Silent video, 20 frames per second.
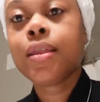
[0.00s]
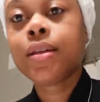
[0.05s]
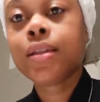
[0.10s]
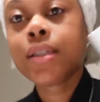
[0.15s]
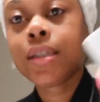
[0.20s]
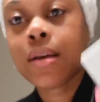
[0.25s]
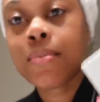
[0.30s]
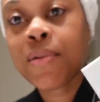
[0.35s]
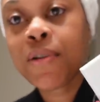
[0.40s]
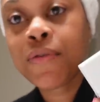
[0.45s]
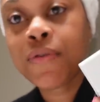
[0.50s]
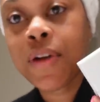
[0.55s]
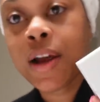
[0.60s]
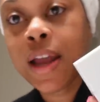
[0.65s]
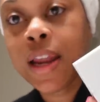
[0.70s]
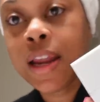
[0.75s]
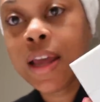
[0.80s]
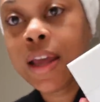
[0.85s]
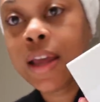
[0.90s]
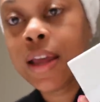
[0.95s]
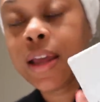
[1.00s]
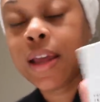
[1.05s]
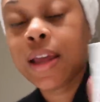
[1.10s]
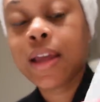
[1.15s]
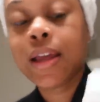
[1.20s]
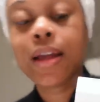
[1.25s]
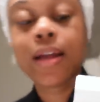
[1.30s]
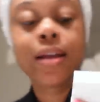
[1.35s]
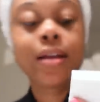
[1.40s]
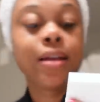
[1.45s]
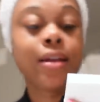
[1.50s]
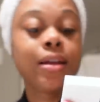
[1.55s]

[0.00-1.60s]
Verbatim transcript: the Summer Friday